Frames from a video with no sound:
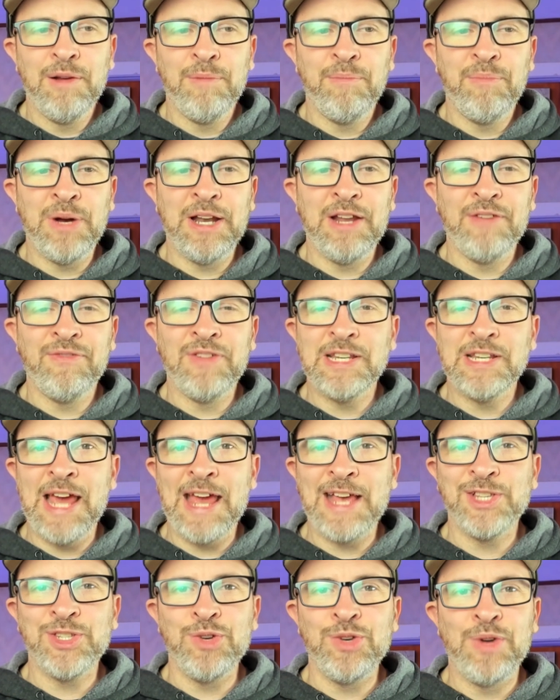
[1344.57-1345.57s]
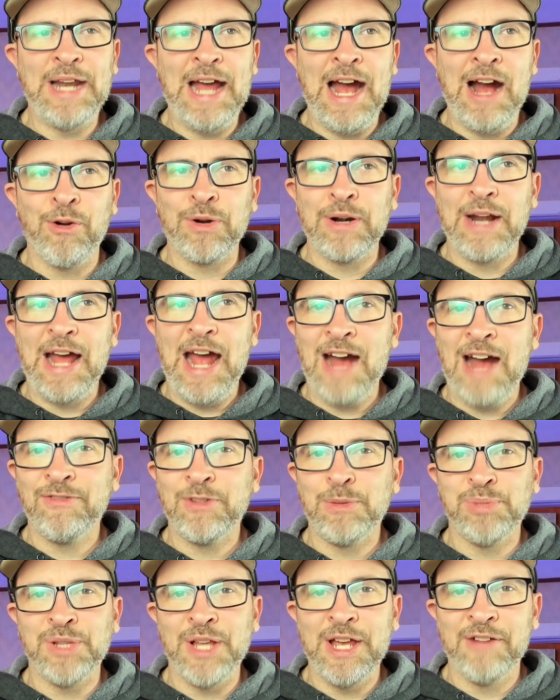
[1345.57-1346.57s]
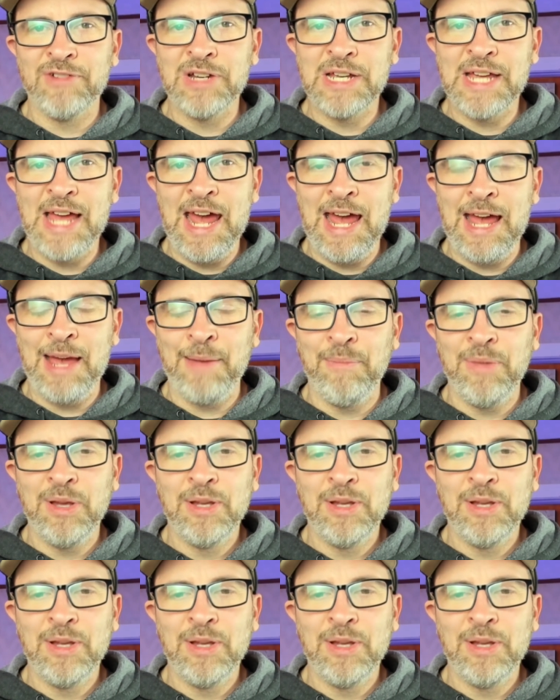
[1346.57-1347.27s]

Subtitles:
but if it takes you an hour and a half to play every game,